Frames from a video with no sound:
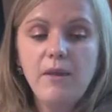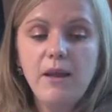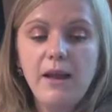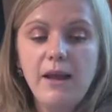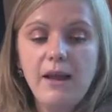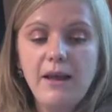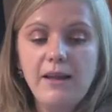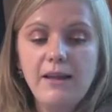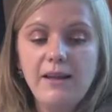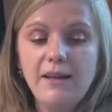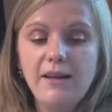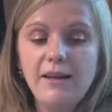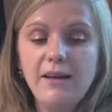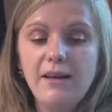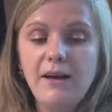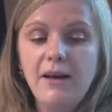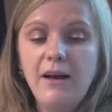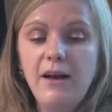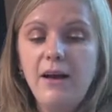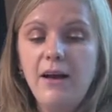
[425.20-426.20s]
And
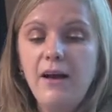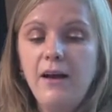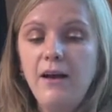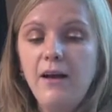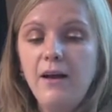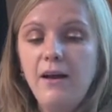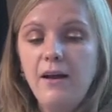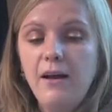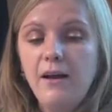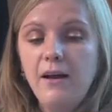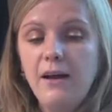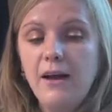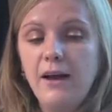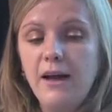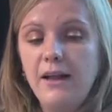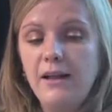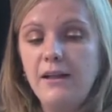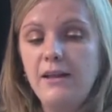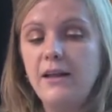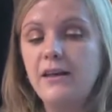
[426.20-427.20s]

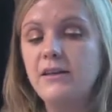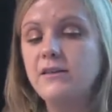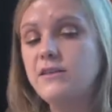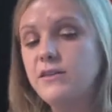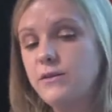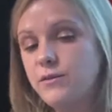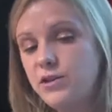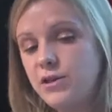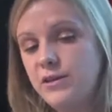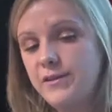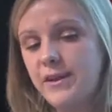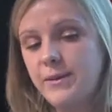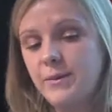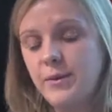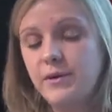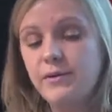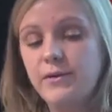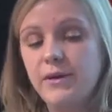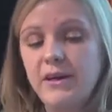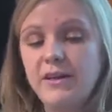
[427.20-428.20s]
the Social
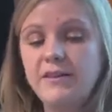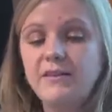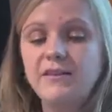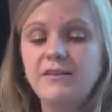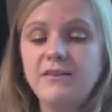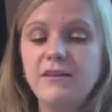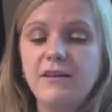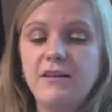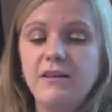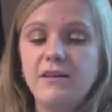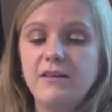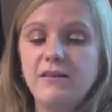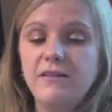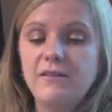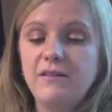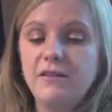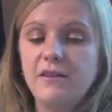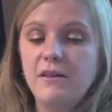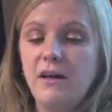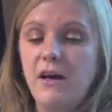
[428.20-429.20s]
Democrats
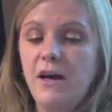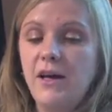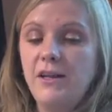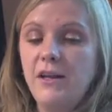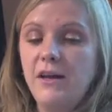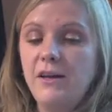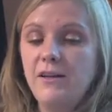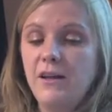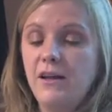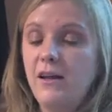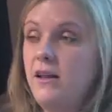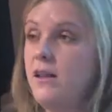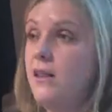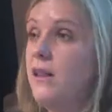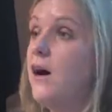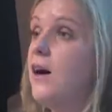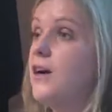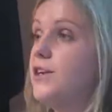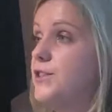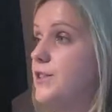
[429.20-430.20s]
is another
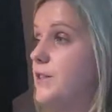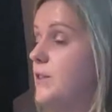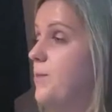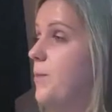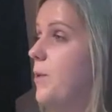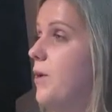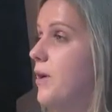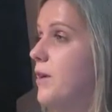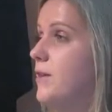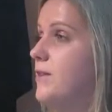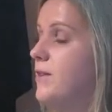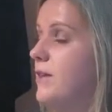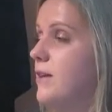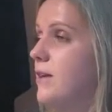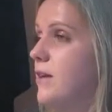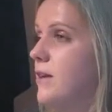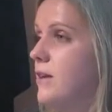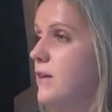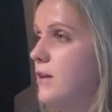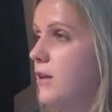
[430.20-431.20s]
largest party
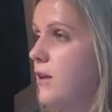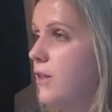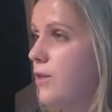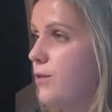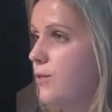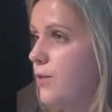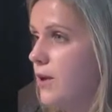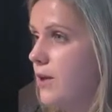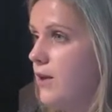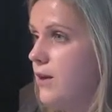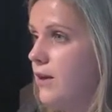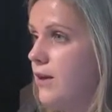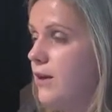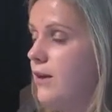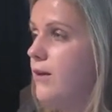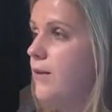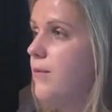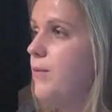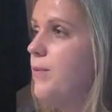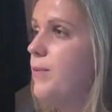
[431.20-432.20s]
in
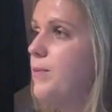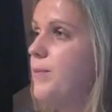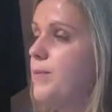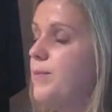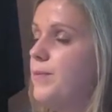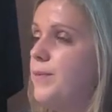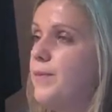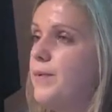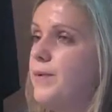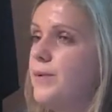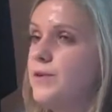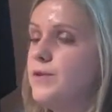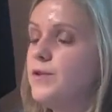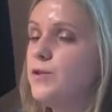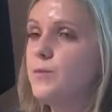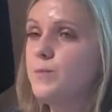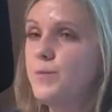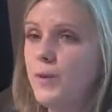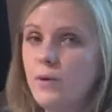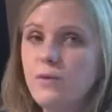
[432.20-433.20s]
Lithuania,
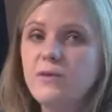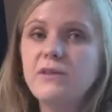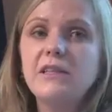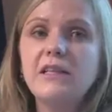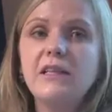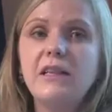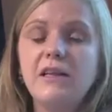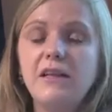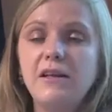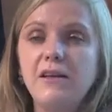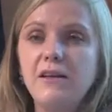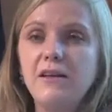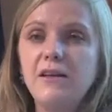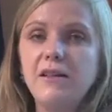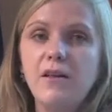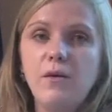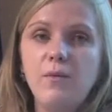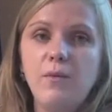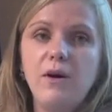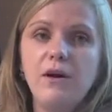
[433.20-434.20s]
supposedly
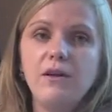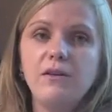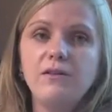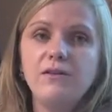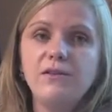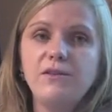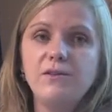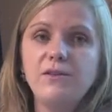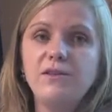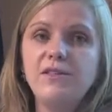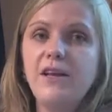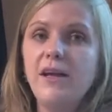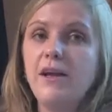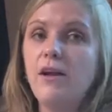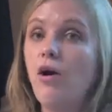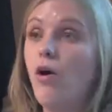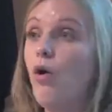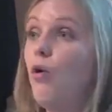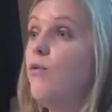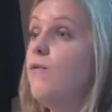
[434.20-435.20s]
the one to
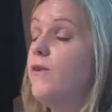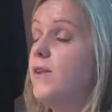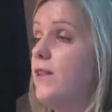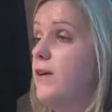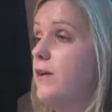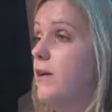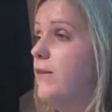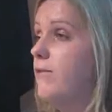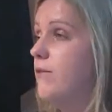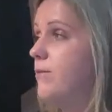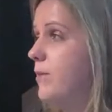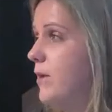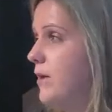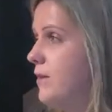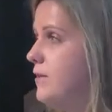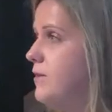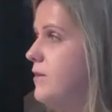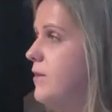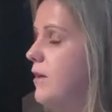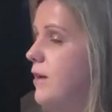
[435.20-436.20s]
take over the
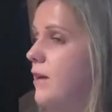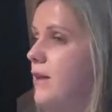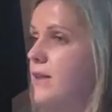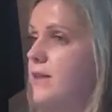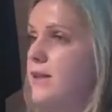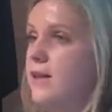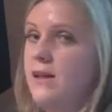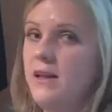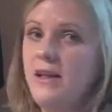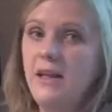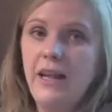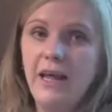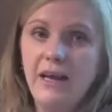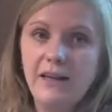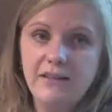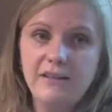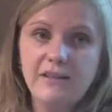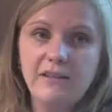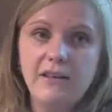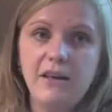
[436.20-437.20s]
government in the
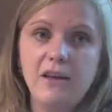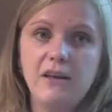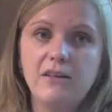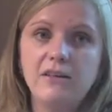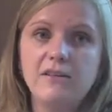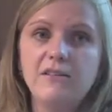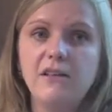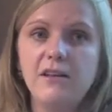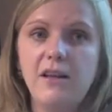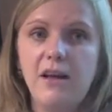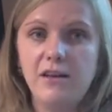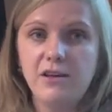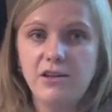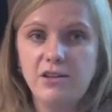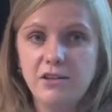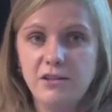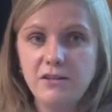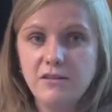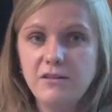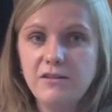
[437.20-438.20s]
next year's
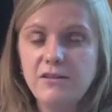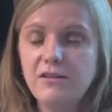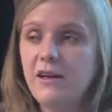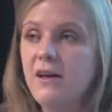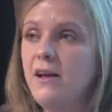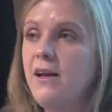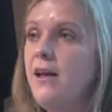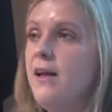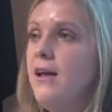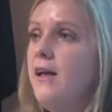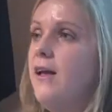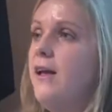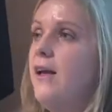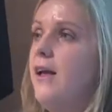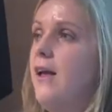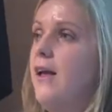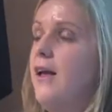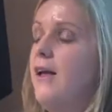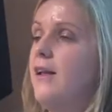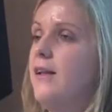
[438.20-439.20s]
elections.
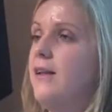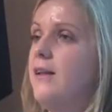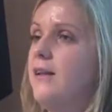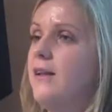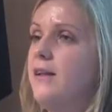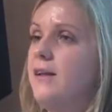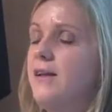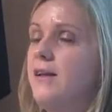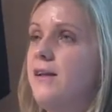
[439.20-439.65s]
And